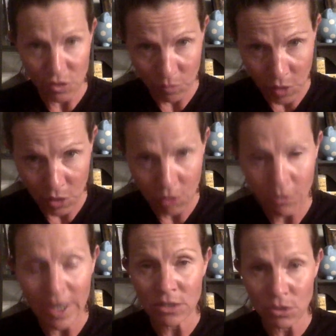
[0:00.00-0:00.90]
from you
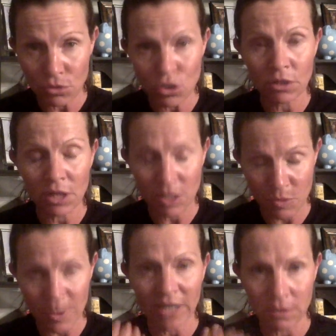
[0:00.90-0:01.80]
as you should
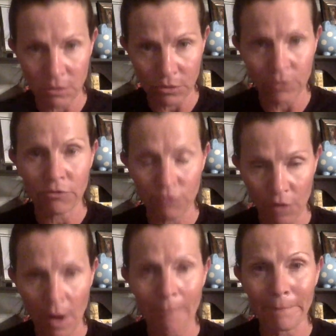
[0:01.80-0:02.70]
expect to learn
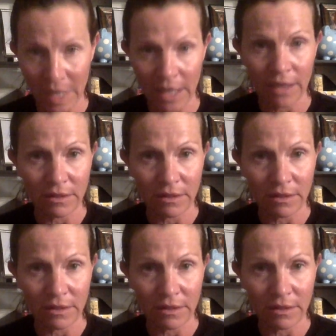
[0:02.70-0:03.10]
from me.